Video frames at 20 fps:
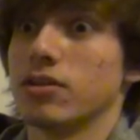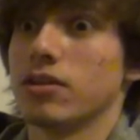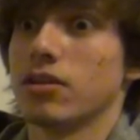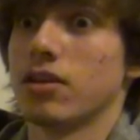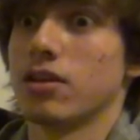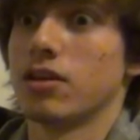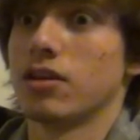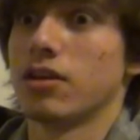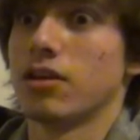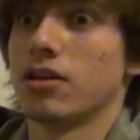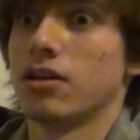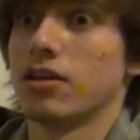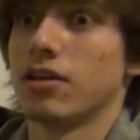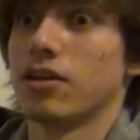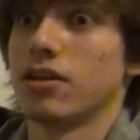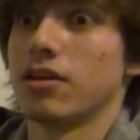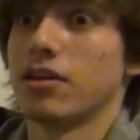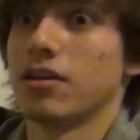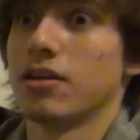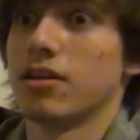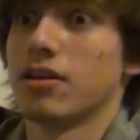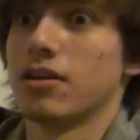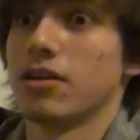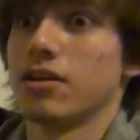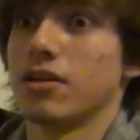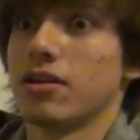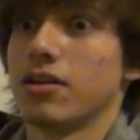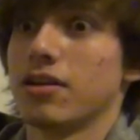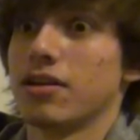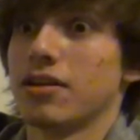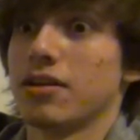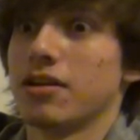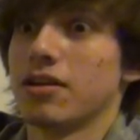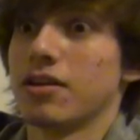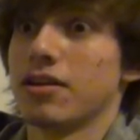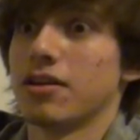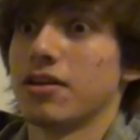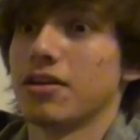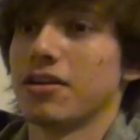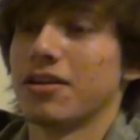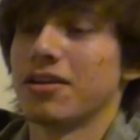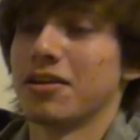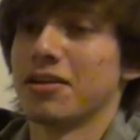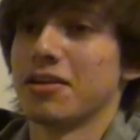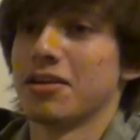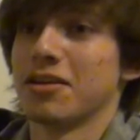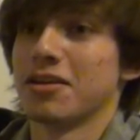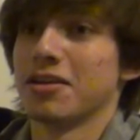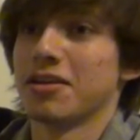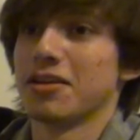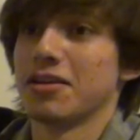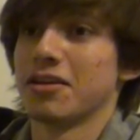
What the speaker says: Nothing is said.